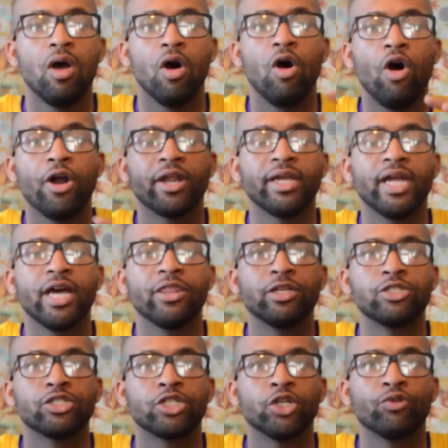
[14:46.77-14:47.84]
Altogether,
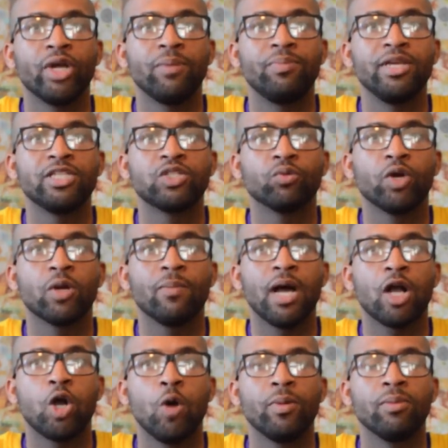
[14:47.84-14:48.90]
just a great piece of work
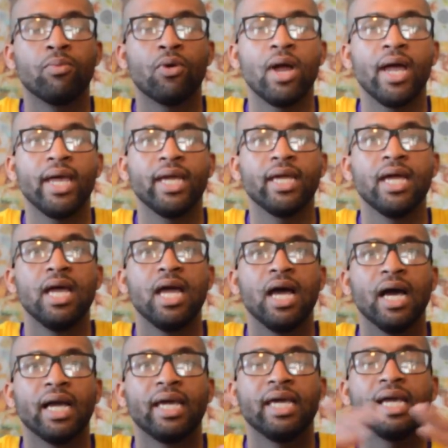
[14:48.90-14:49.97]
by Kobe Bryant.
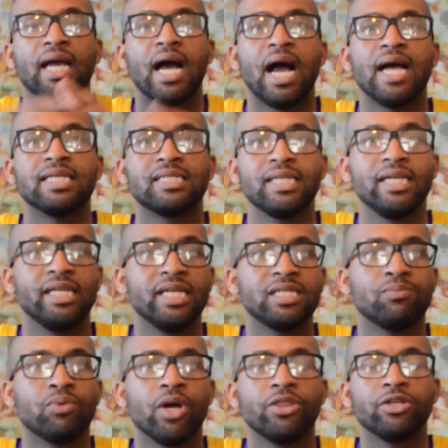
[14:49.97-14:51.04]
Again, guys, it
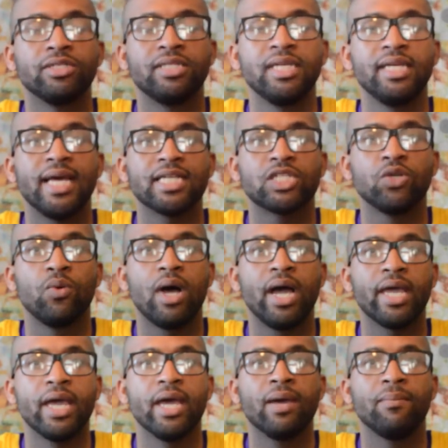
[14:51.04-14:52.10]
is Brother D. That's who
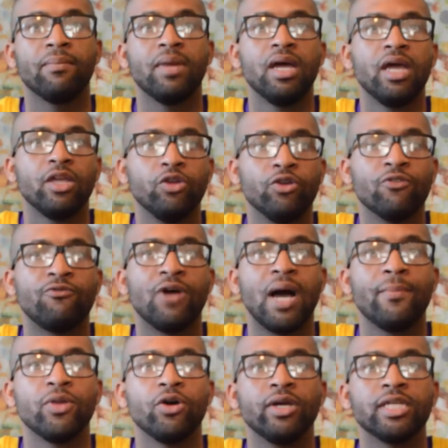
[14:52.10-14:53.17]
I am. You can
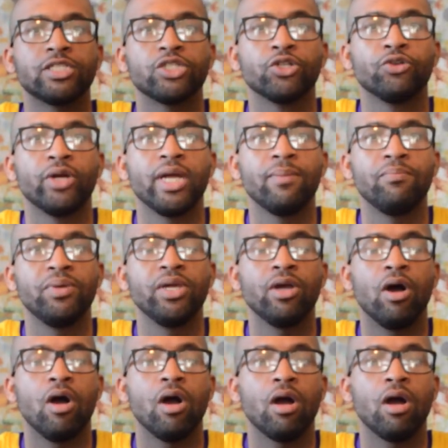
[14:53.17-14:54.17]
find me on Instagram, BROTHA_D.